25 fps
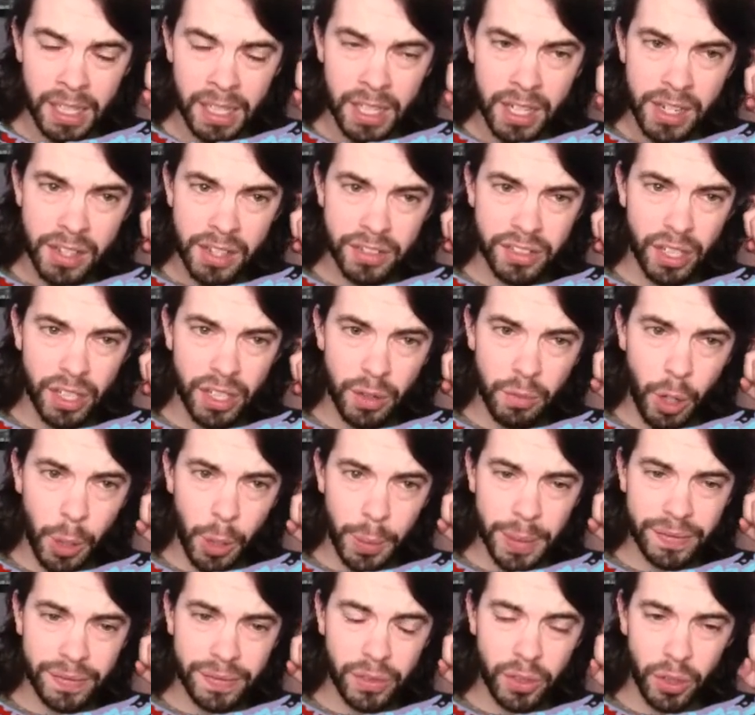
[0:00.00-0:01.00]
So what
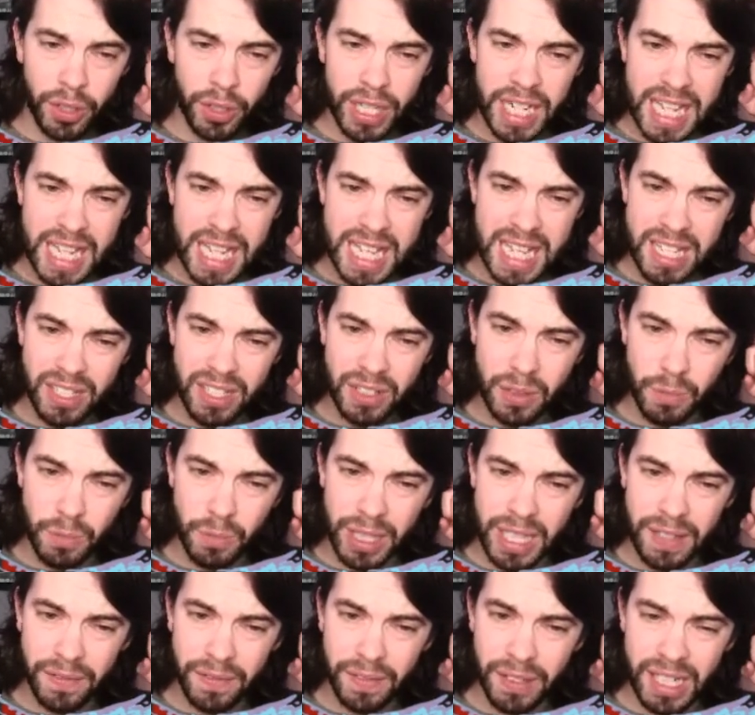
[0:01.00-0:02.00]
we've done is
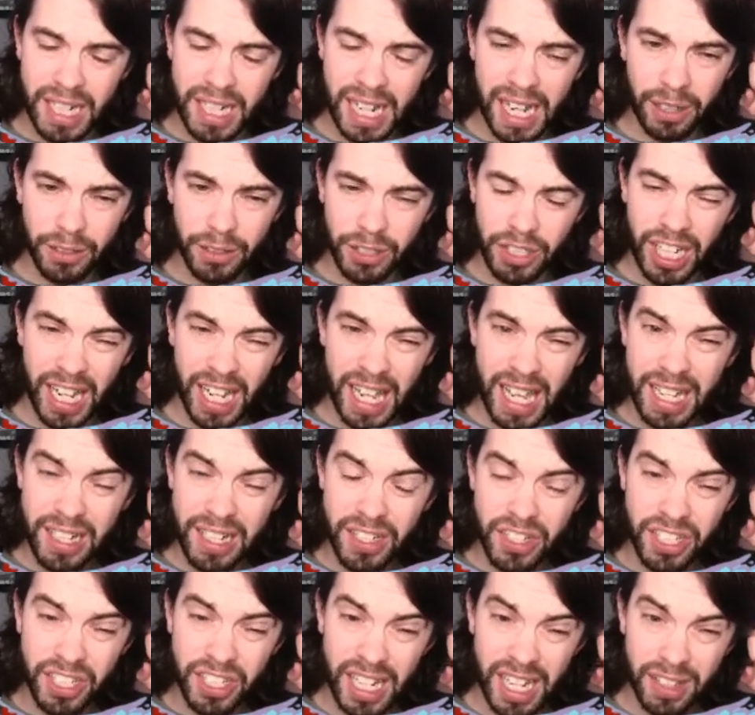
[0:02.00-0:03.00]
we've now
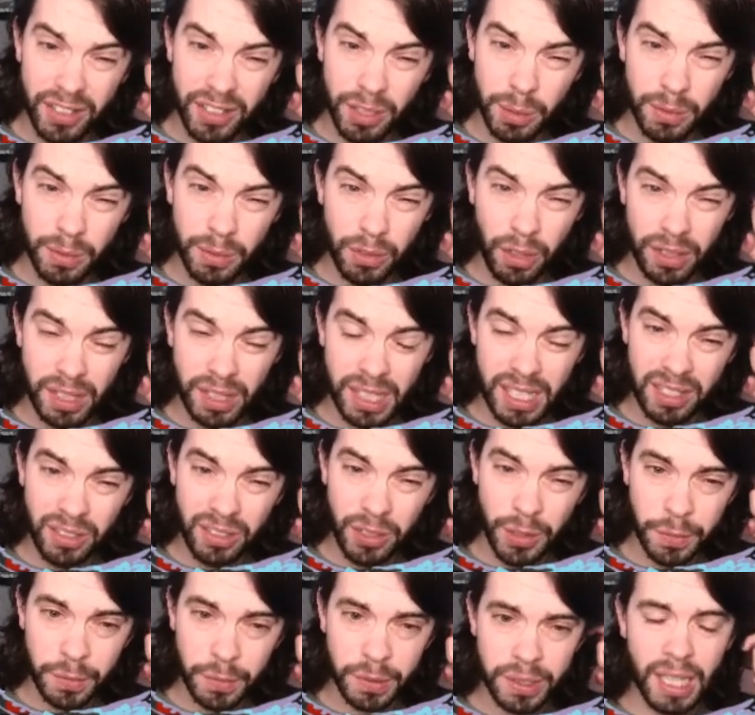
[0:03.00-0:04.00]
changed it. So we've got this sort
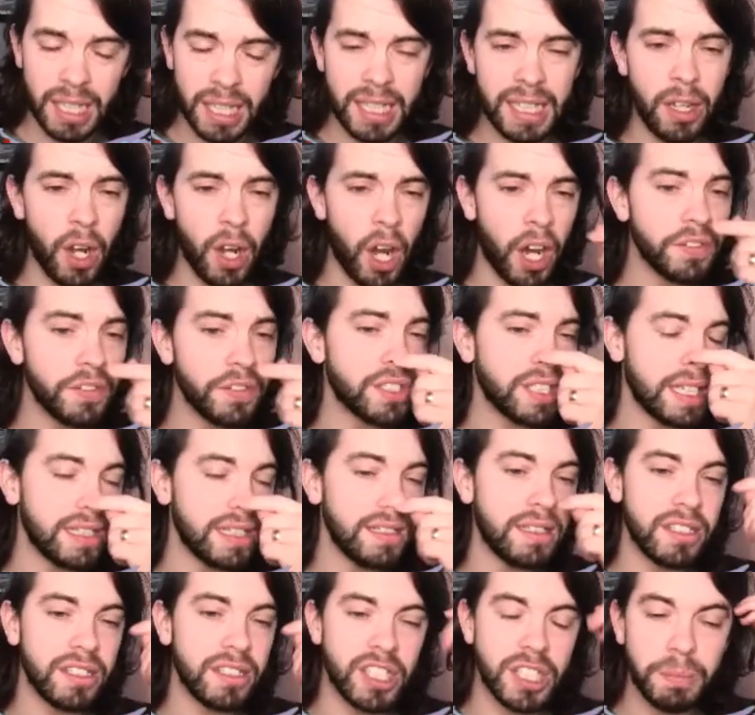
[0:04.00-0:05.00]
of slightly off-centre
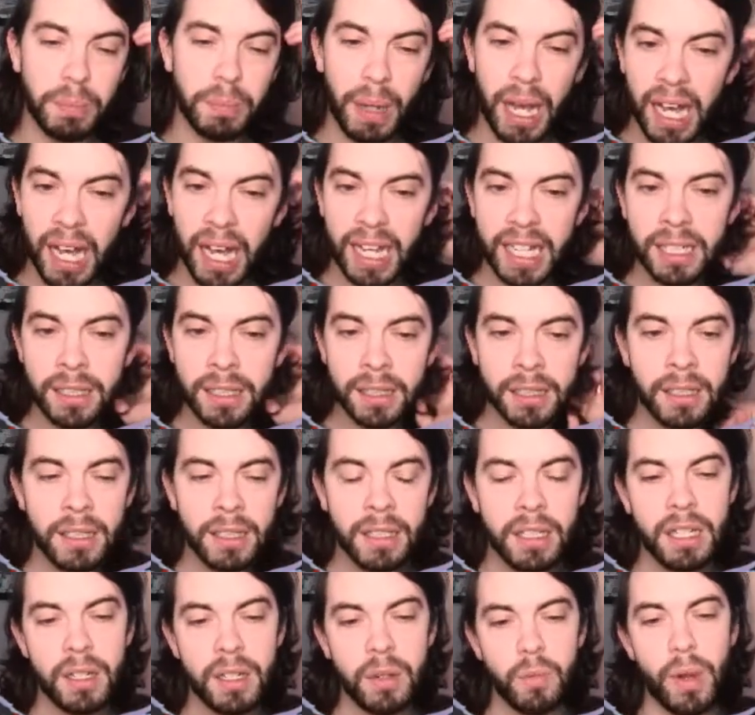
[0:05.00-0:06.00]
spine,
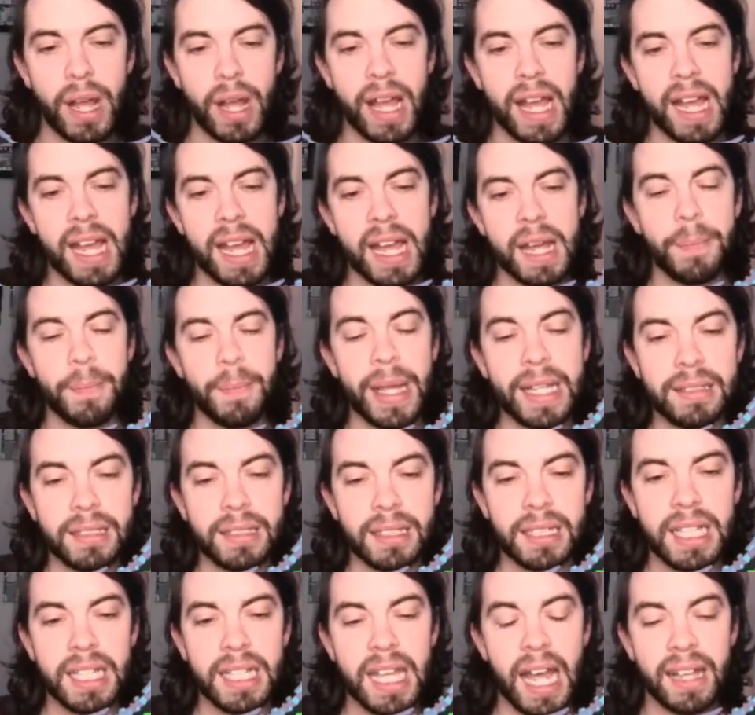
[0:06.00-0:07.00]
where
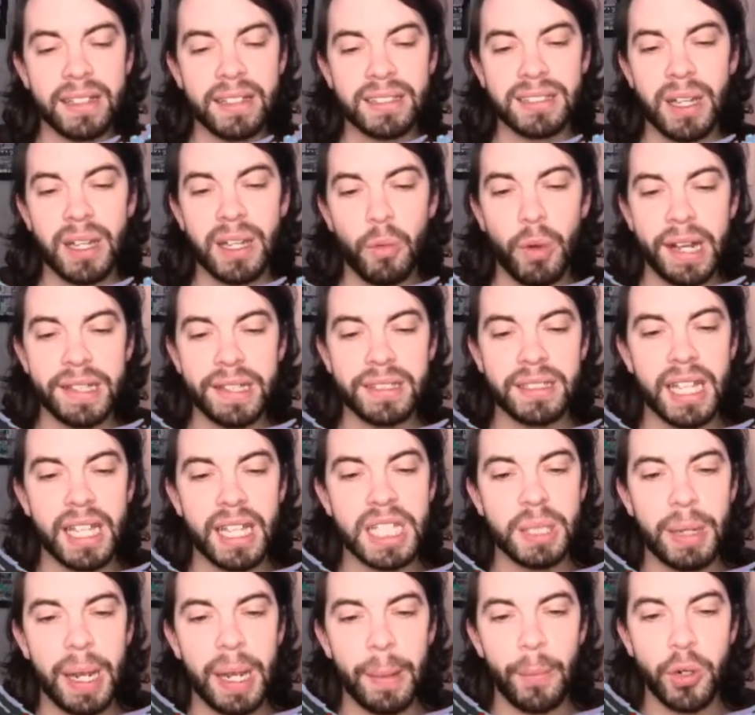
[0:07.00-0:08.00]
basically as that wide
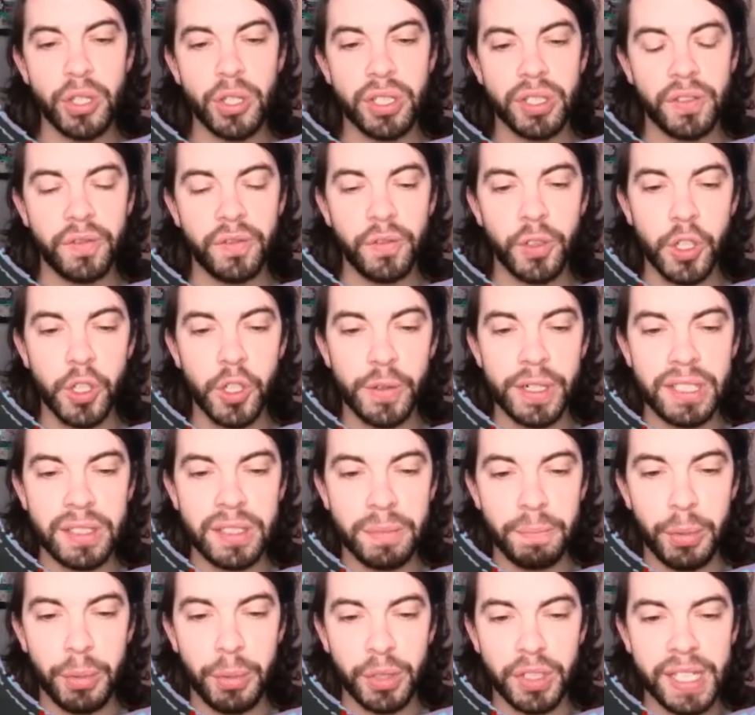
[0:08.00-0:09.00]
centre-back pushes forwards,
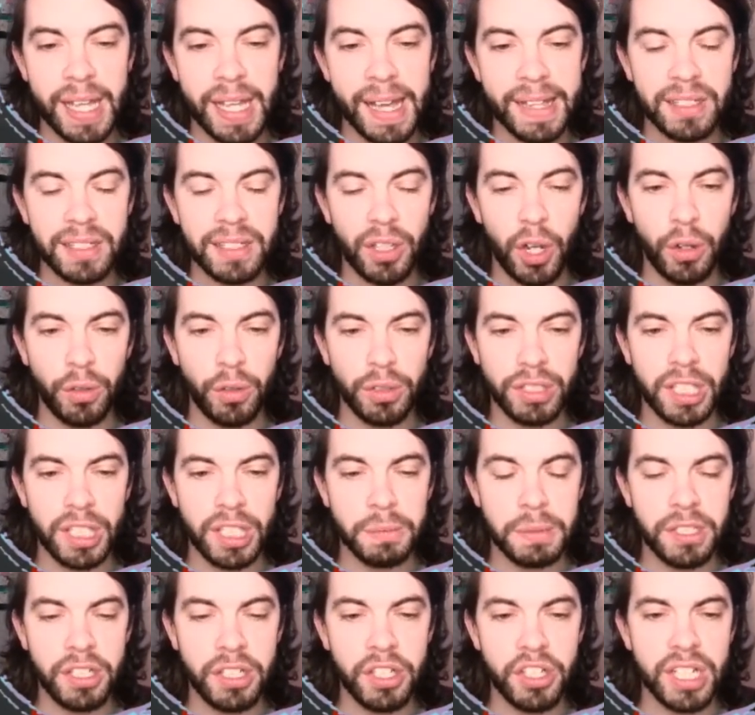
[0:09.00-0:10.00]
Busquets holds his
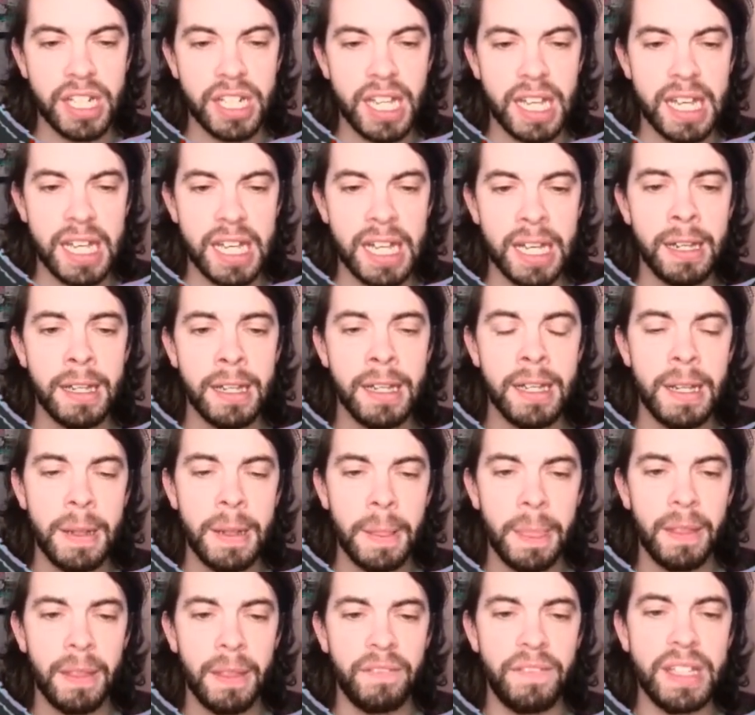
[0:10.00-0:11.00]
position here,
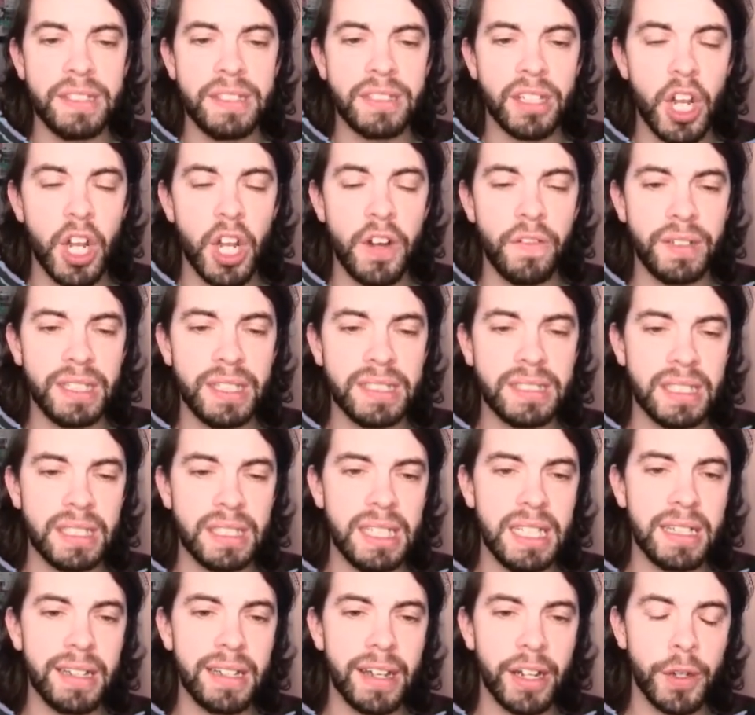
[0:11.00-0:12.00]
feeds it hopefully to
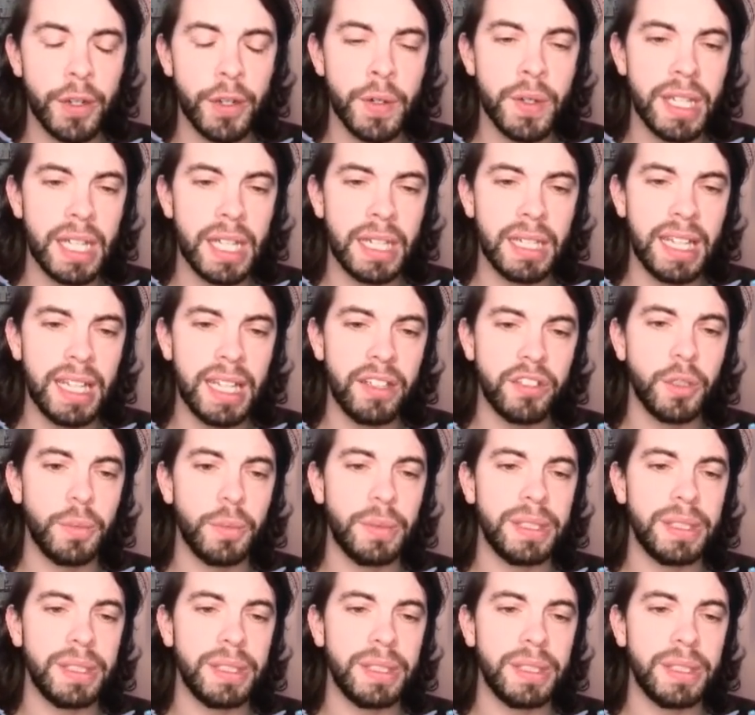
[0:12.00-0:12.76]
Nico, who then links up with